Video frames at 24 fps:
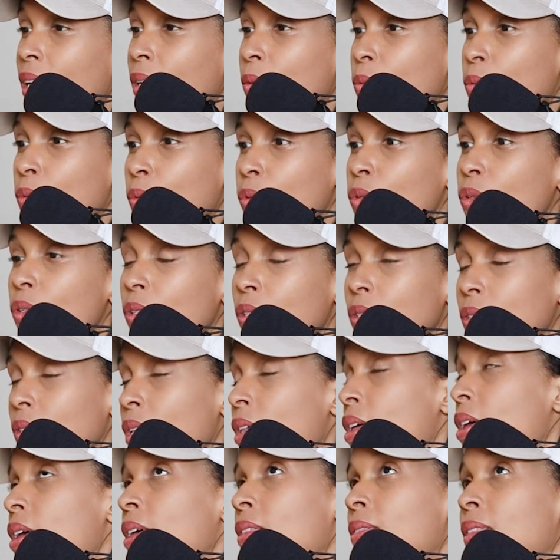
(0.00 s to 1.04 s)
a rule
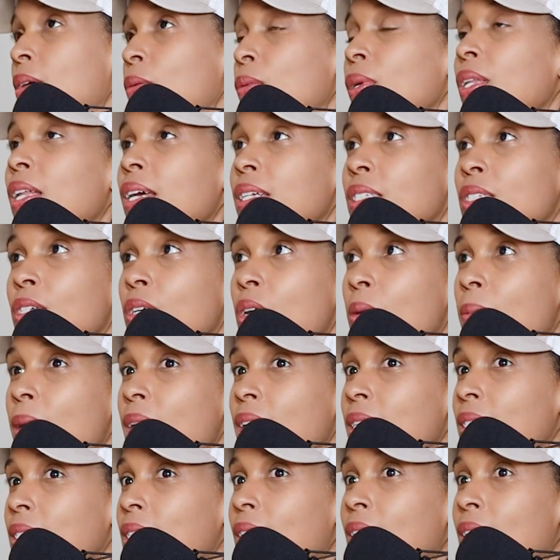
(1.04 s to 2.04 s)
that we like to go by is